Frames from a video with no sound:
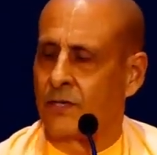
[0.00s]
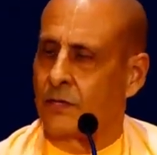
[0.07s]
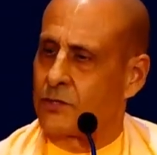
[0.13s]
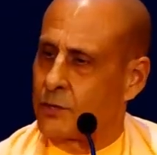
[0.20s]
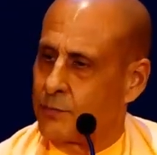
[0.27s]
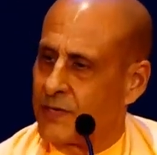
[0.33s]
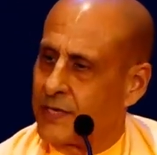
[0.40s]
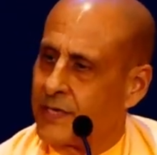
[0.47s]
We are
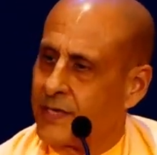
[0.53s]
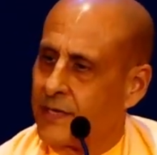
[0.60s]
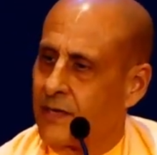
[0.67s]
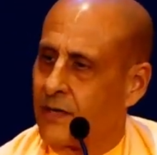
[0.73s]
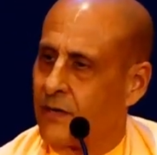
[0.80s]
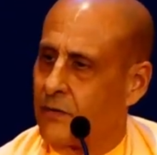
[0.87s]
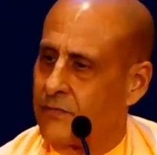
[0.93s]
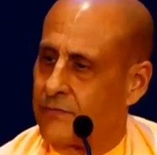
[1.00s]

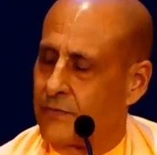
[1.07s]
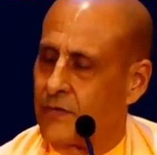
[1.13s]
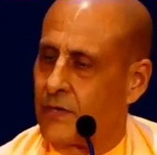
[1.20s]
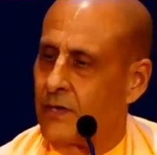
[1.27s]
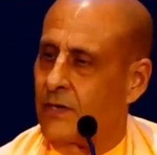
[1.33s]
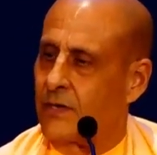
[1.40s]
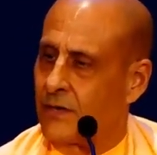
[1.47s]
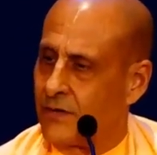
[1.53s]
speaking of
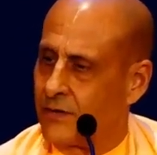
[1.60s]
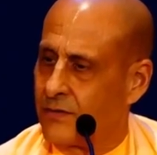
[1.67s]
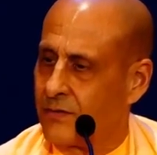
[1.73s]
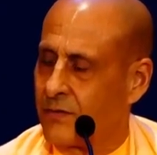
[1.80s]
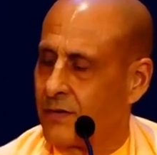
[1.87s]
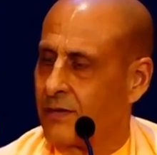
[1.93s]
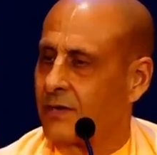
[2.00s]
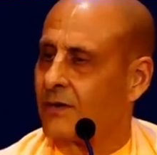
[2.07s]

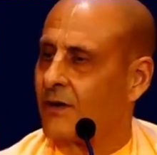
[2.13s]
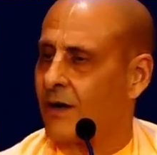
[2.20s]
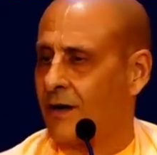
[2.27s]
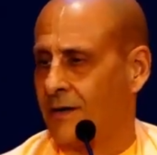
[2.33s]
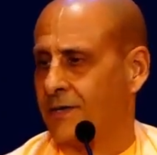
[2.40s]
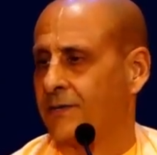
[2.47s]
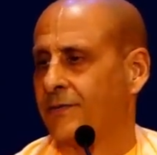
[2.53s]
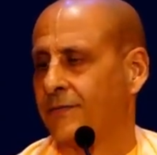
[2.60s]

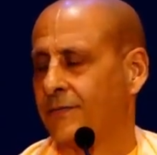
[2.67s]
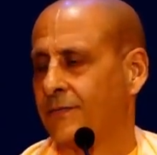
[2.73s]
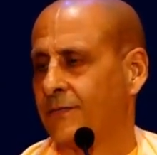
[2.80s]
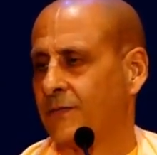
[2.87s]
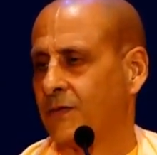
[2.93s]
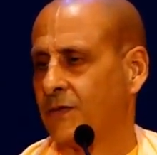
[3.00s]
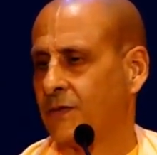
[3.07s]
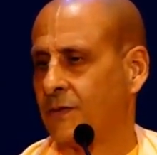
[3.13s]
God,
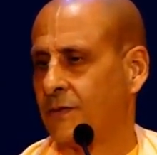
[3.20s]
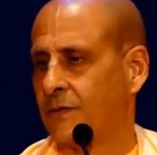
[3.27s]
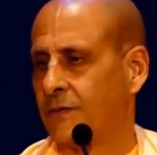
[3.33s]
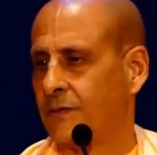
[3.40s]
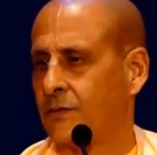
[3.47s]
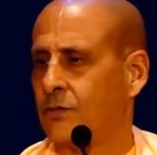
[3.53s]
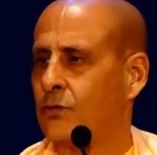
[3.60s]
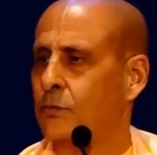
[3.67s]

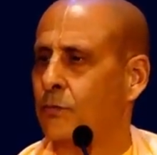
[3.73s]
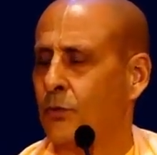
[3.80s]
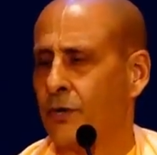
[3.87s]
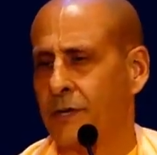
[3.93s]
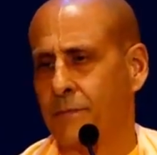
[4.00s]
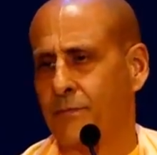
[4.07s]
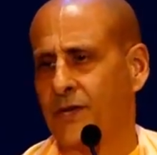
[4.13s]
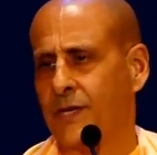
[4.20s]
the
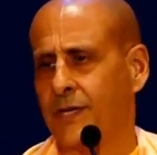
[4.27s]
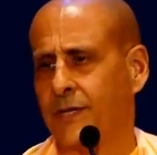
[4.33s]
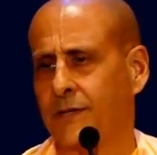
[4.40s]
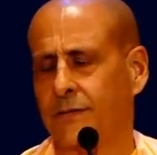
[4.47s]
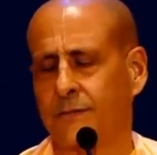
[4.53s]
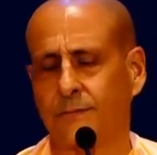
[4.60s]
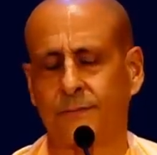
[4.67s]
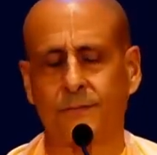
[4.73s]
Supreme
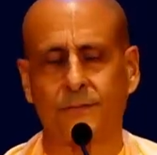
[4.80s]
Being.